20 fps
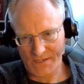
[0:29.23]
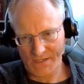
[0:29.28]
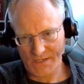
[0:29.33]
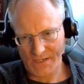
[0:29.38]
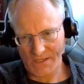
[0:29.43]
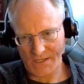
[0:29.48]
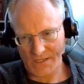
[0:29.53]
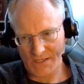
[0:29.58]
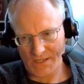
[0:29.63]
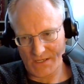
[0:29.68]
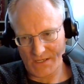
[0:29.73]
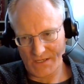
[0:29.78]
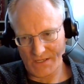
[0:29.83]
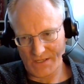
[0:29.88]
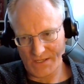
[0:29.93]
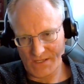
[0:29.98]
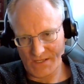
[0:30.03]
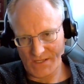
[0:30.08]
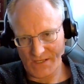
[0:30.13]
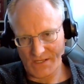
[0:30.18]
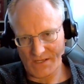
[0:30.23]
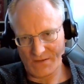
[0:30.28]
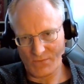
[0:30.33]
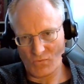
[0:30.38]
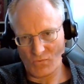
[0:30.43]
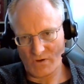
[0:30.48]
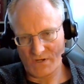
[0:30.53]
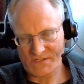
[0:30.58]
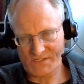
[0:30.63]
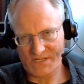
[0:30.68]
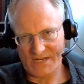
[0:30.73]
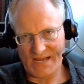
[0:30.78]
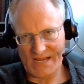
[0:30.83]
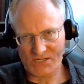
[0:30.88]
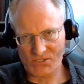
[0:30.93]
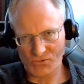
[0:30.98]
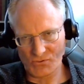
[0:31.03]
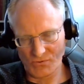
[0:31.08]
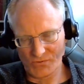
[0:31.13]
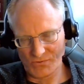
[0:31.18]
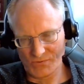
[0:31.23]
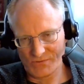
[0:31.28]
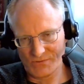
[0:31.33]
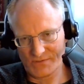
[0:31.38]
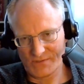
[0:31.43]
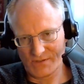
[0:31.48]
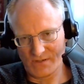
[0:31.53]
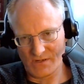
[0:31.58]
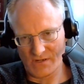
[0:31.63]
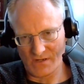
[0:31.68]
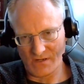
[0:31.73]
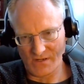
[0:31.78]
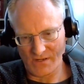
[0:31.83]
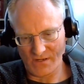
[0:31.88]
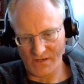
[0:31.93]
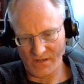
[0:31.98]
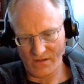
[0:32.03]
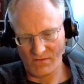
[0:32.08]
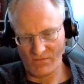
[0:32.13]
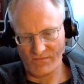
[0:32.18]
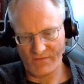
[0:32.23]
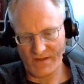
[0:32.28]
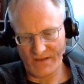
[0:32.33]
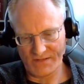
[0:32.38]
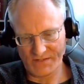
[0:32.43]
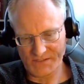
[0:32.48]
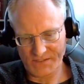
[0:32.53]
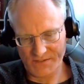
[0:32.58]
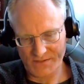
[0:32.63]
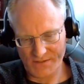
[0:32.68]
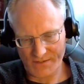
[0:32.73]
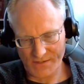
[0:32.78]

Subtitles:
it was an actual event.